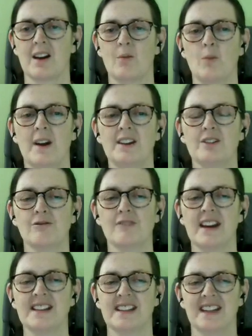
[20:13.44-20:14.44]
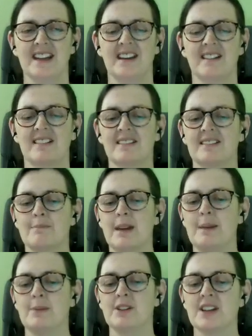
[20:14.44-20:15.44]
And when you're ready,
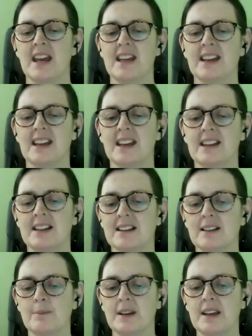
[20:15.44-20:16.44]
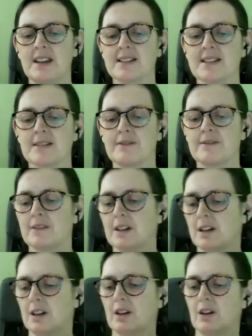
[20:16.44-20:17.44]
maybe taking a little piece of
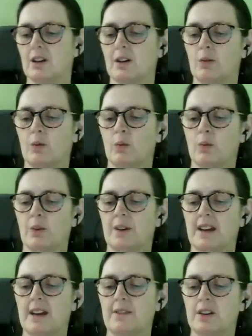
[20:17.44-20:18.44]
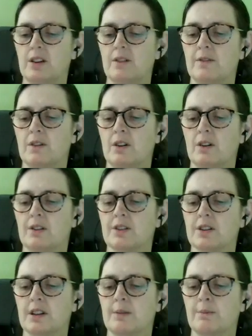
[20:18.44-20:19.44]
whatever you've
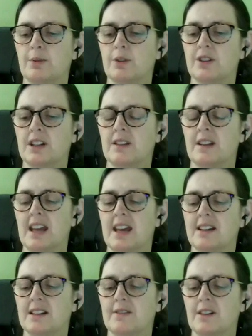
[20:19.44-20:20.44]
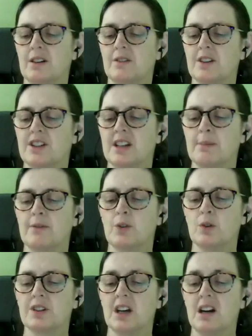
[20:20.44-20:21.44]
got and putting the end of it on the tip of
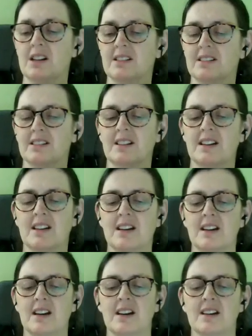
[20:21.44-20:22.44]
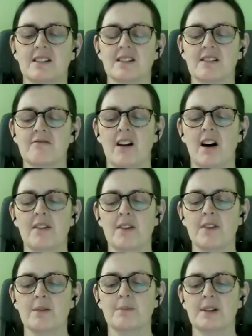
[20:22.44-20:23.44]
your tongue. So rather
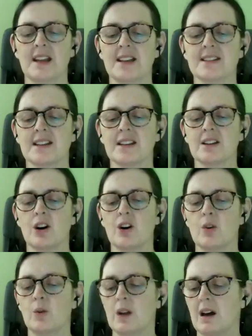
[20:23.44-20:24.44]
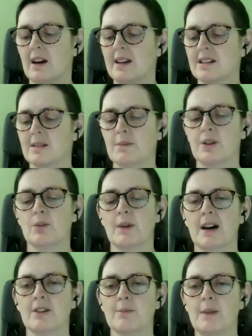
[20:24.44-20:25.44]
than placing the whole item in your
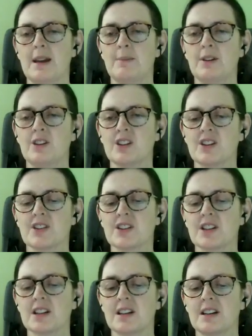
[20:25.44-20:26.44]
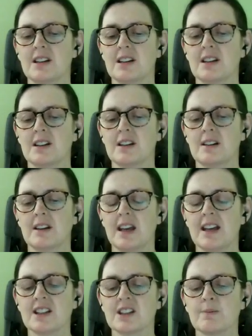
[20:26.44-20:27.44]
mouth, maybe just
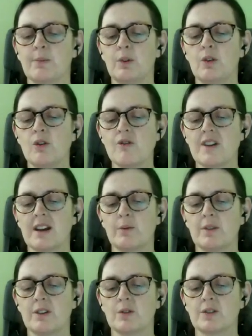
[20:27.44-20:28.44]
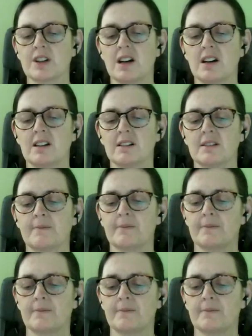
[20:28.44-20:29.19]
exploring with your tongue.